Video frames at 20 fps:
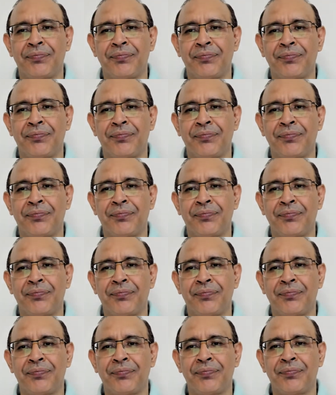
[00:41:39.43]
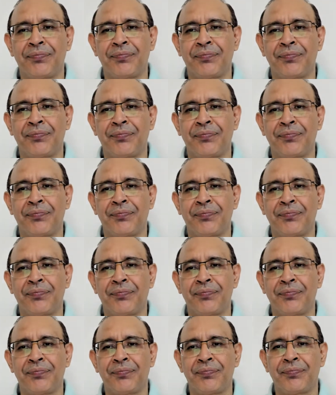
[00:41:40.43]
Dr. Girish has another question.
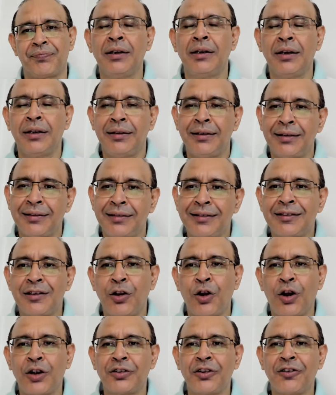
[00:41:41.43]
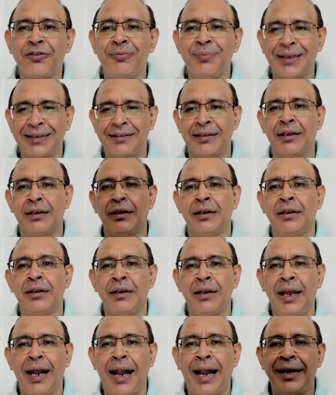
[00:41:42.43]
Sarcopenia, this is loss of muscle
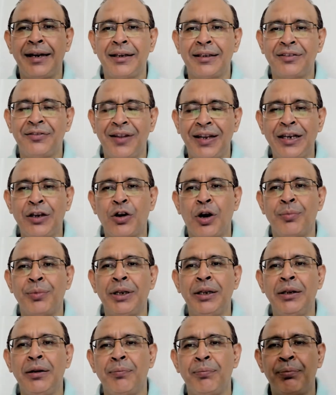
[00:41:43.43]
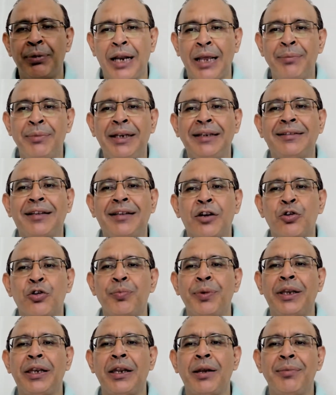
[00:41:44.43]
and it is very common. Primary
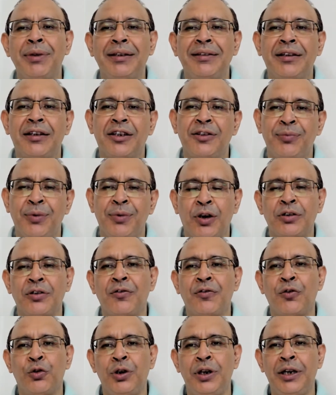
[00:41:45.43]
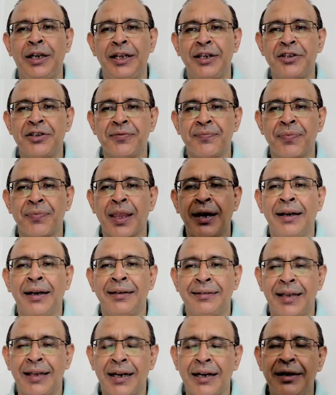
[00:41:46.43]
sarcopenia means it is because of old age.
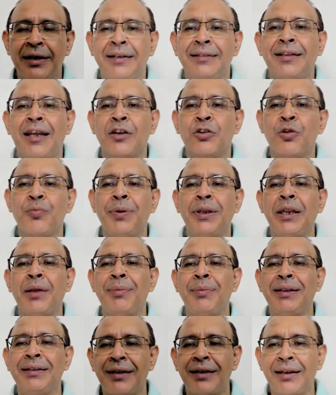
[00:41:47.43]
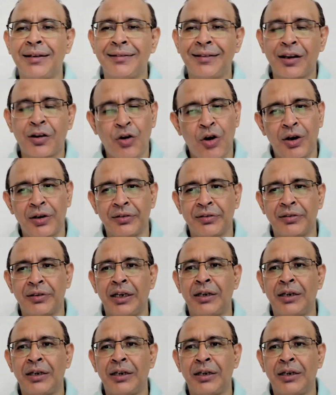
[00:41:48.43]
Secondary sarcopenia means there is a cause.